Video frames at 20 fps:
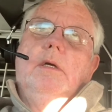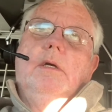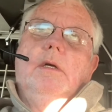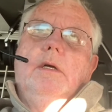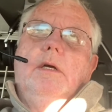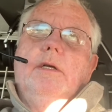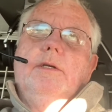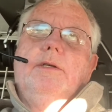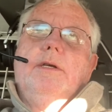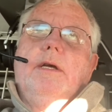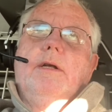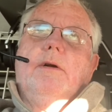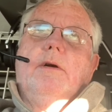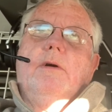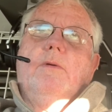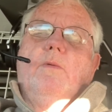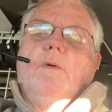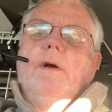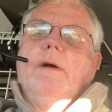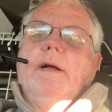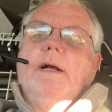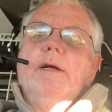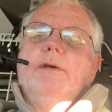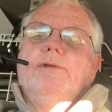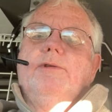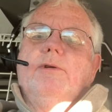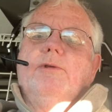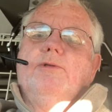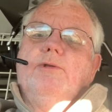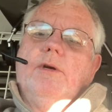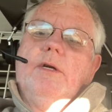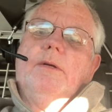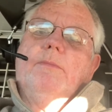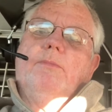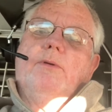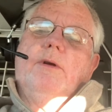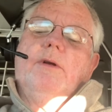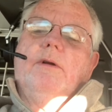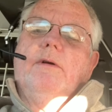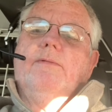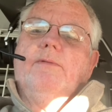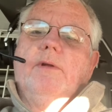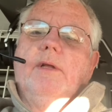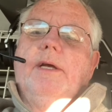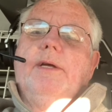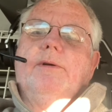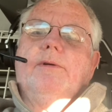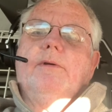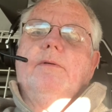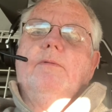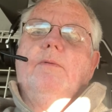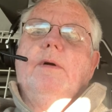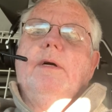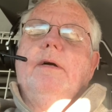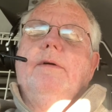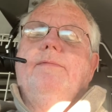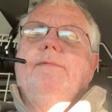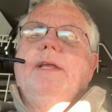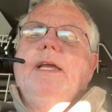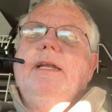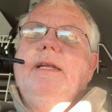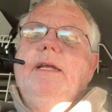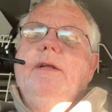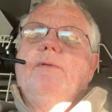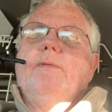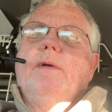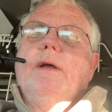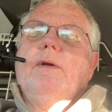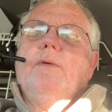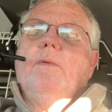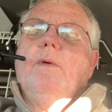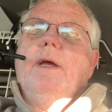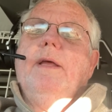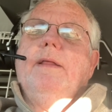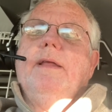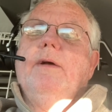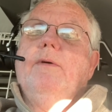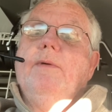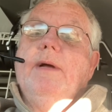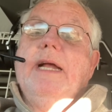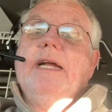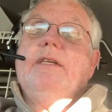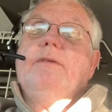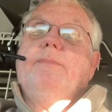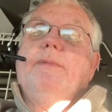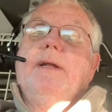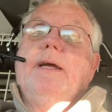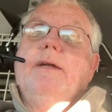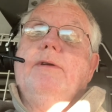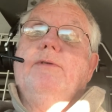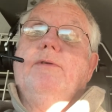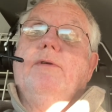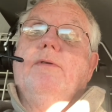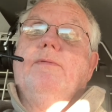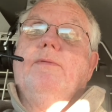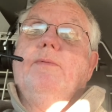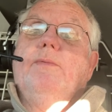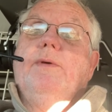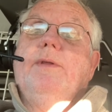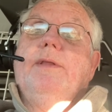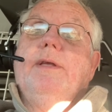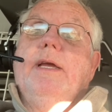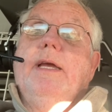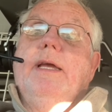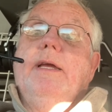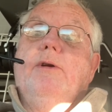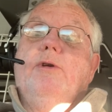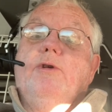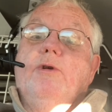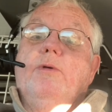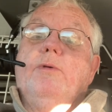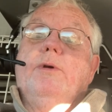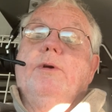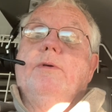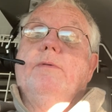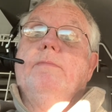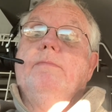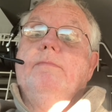it's at our warehouse, our truck can bring it over later. Well, if they need it right away, they'll expedite it over with a courier.